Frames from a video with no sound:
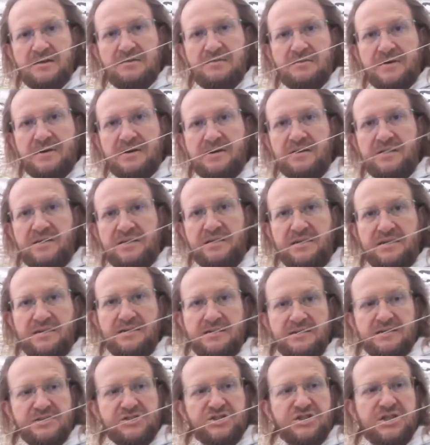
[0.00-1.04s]

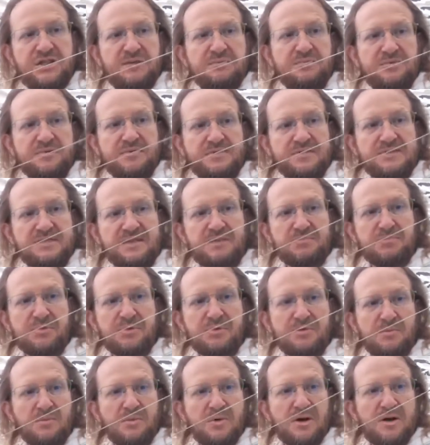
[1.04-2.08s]
very cheap,
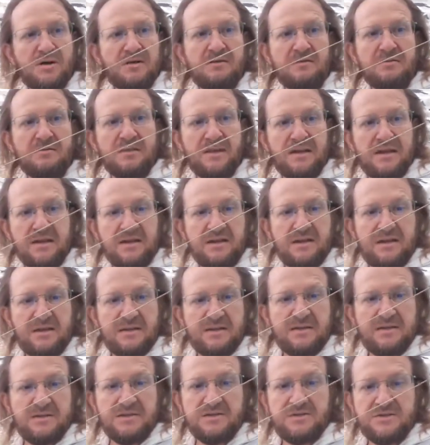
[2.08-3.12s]
simple one that
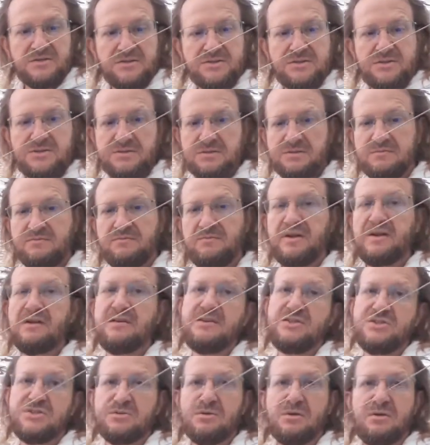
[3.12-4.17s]
is
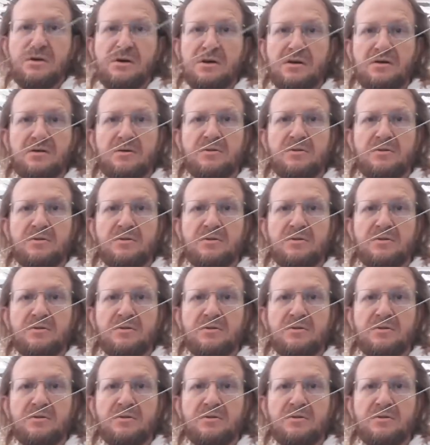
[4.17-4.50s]
very strong,